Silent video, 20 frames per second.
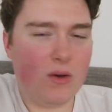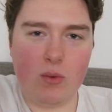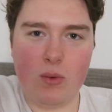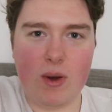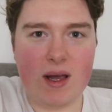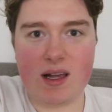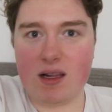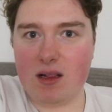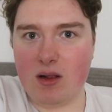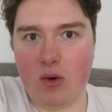
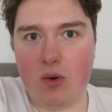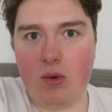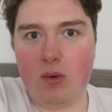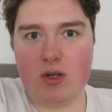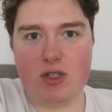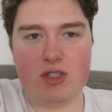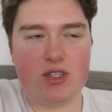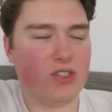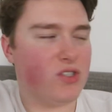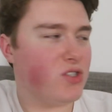Wicklow,
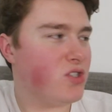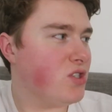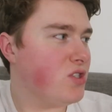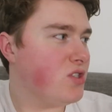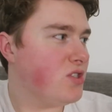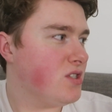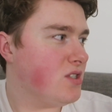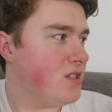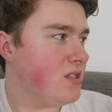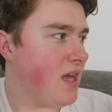which is
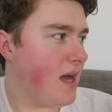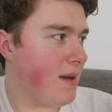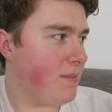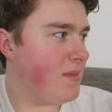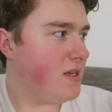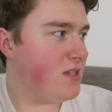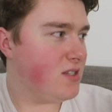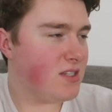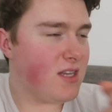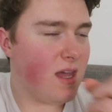just, that
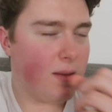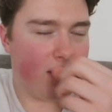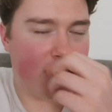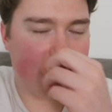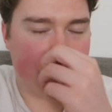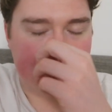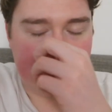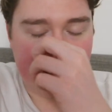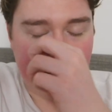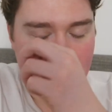semi. Means
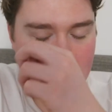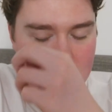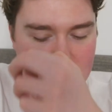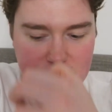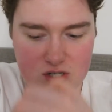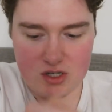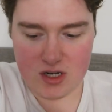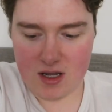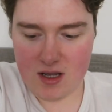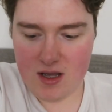
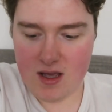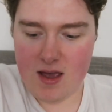semi-detached.